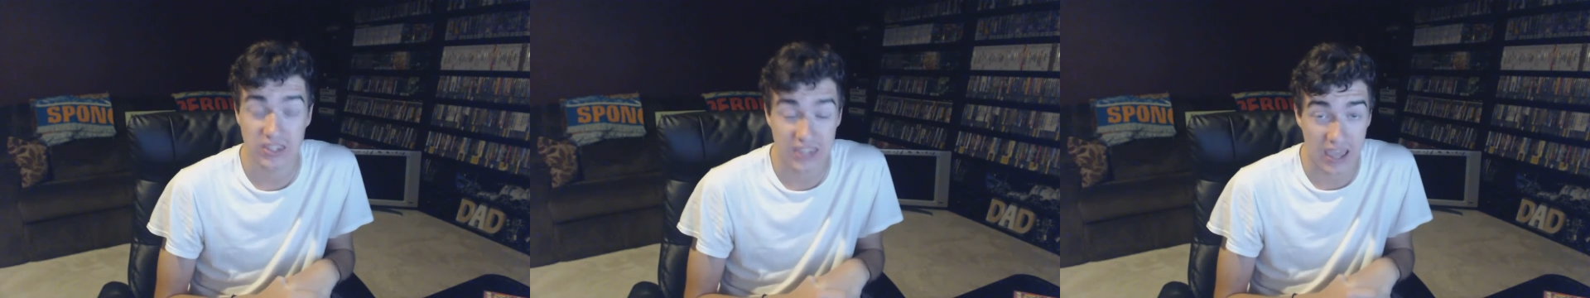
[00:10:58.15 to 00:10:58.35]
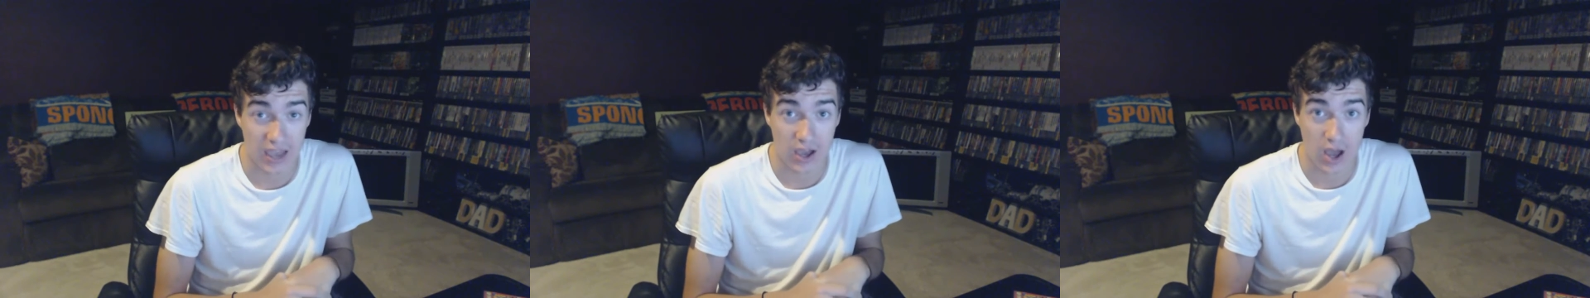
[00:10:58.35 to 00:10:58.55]

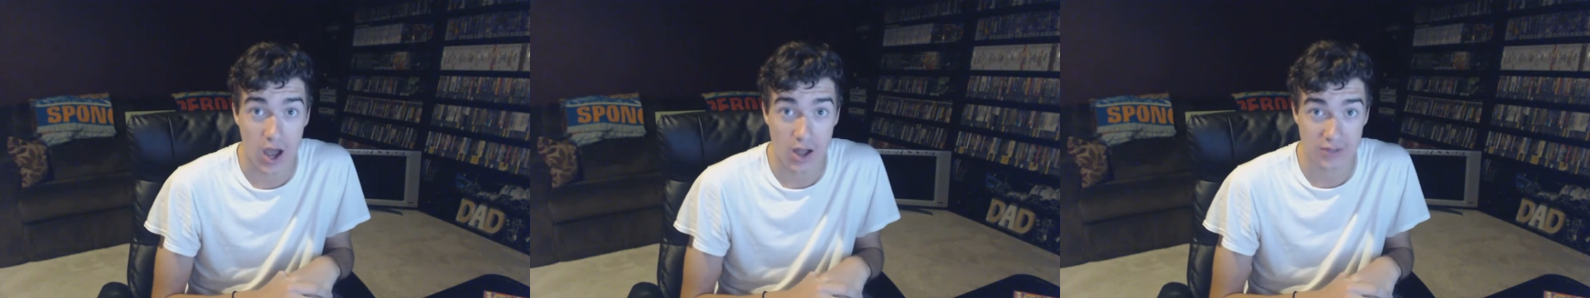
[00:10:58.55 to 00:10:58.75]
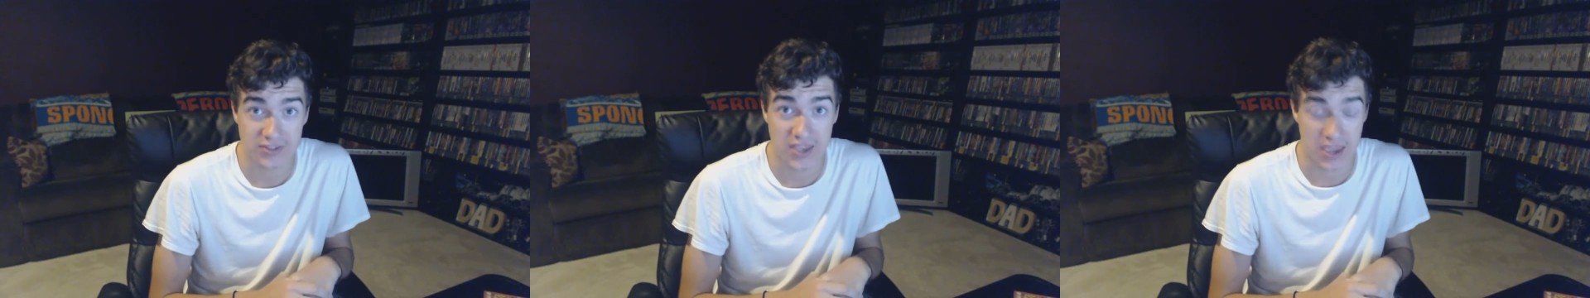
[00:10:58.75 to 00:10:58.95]
yeah,
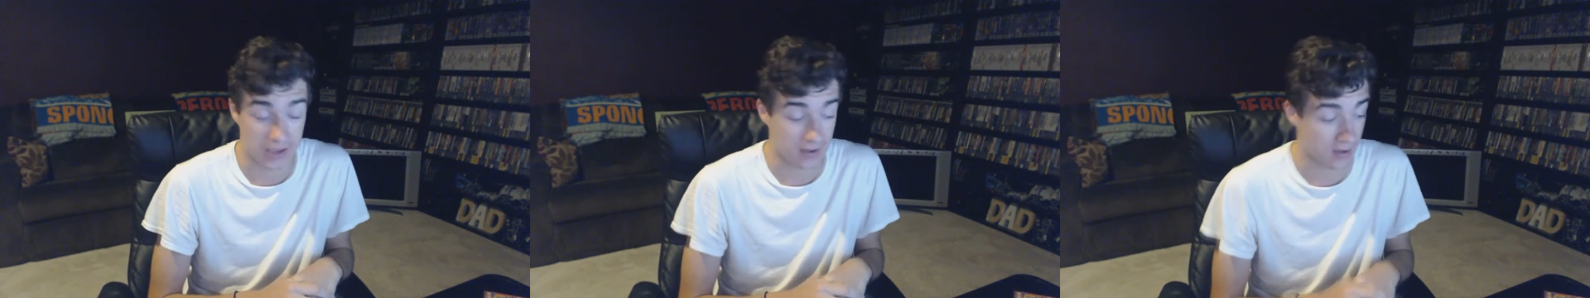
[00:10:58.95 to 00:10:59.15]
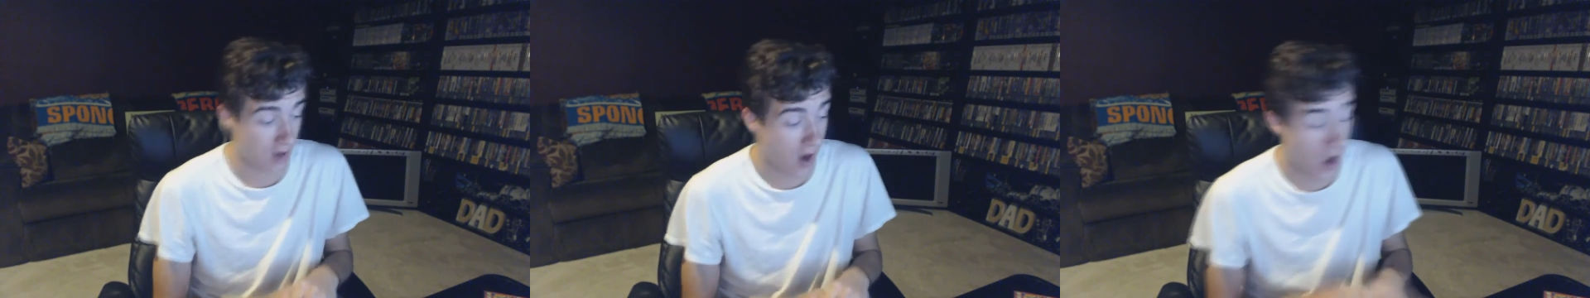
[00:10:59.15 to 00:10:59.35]
I'll take.
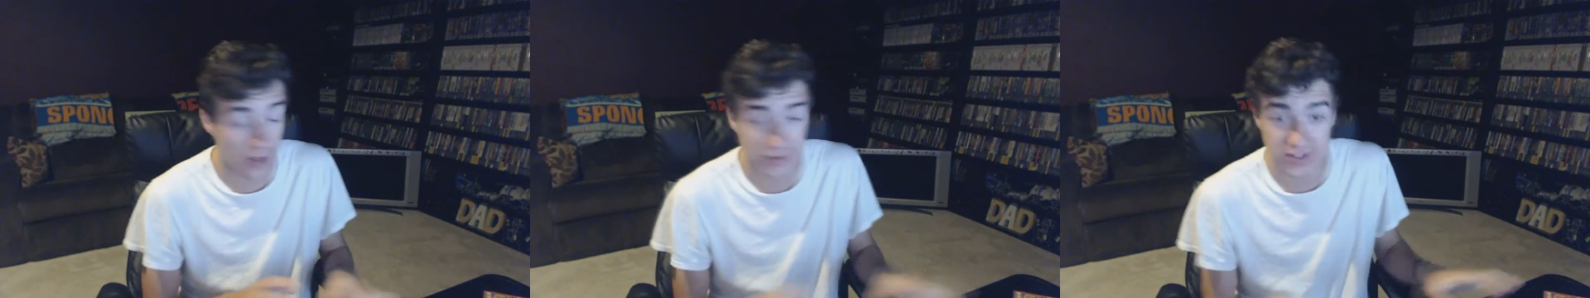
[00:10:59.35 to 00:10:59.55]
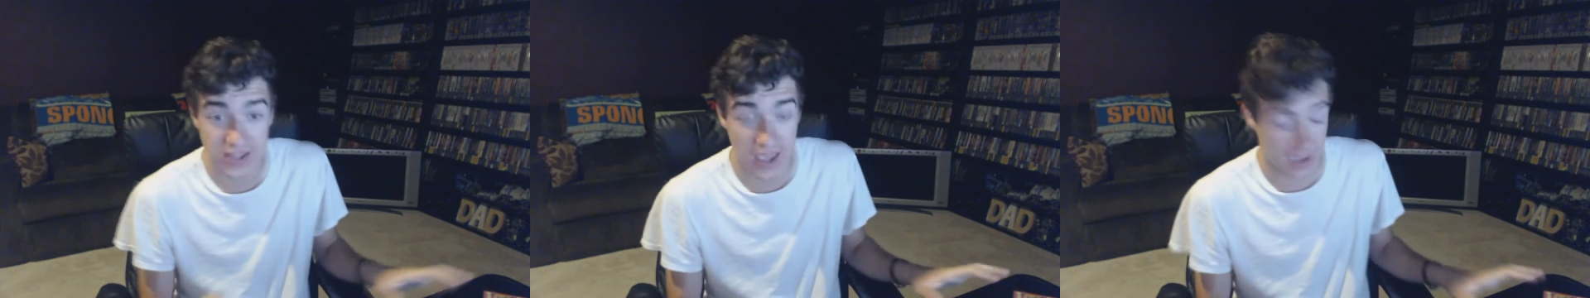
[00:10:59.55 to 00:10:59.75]

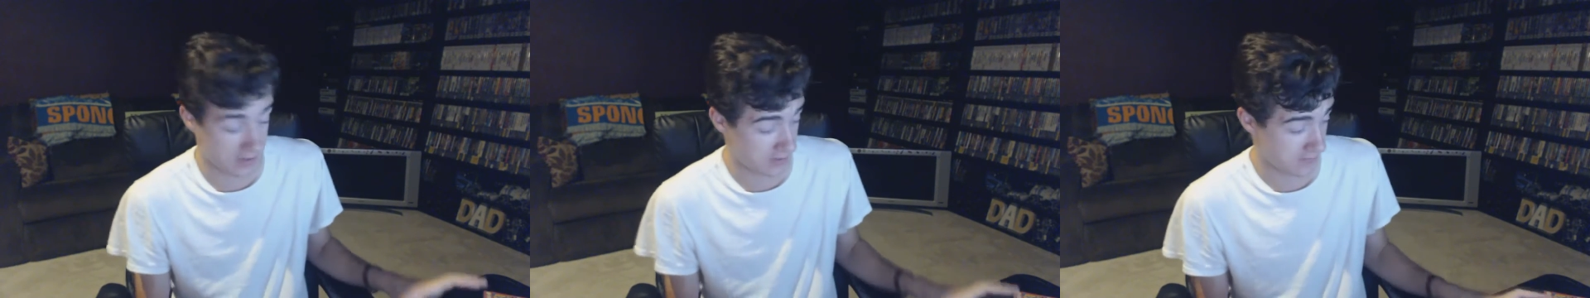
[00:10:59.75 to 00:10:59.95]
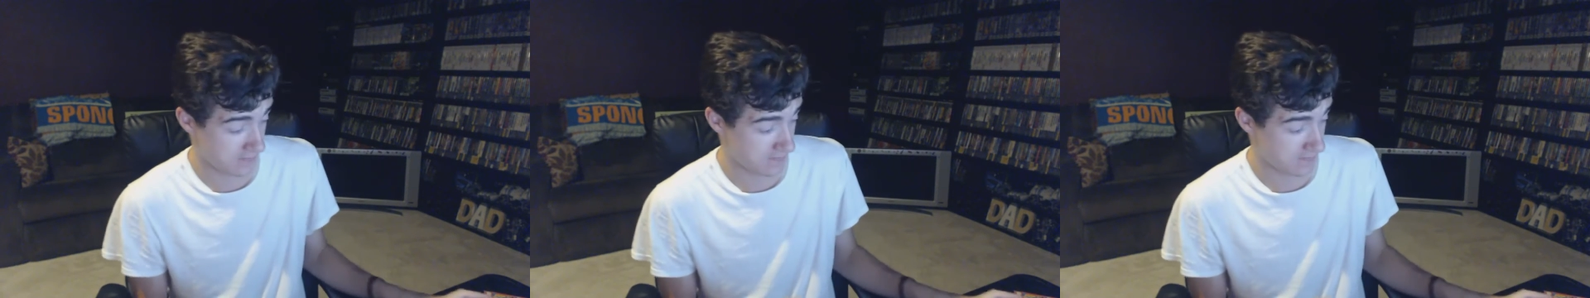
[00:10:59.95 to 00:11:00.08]
I'll take.